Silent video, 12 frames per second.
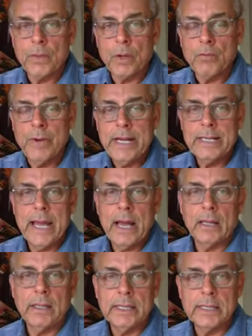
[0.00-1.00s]

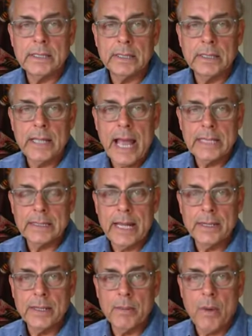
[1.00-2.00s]
retail has
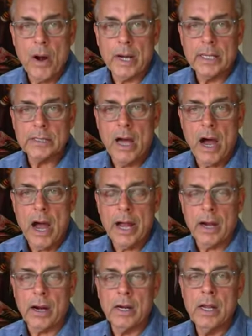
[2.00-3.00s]
led the markets
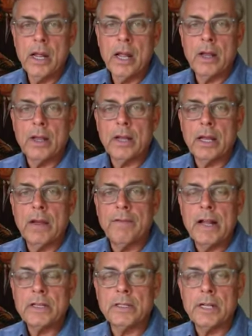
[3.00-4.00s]
higher,
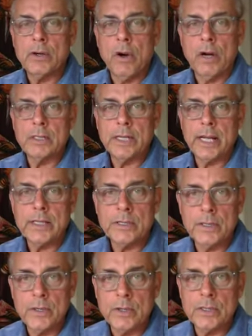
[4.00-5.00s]
eventually causing
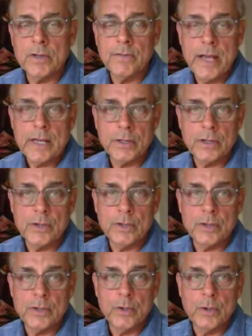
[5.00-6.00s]
institutional
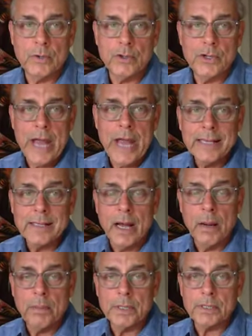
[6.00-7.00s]
investors to chase
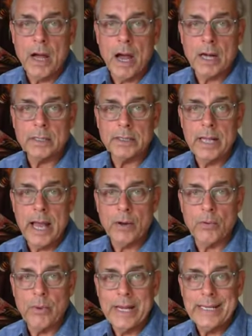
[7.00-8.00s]
up the stocks
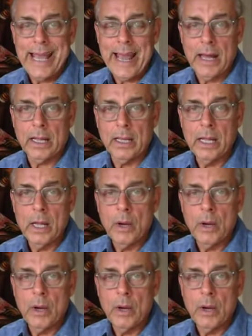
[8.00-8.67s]
that retail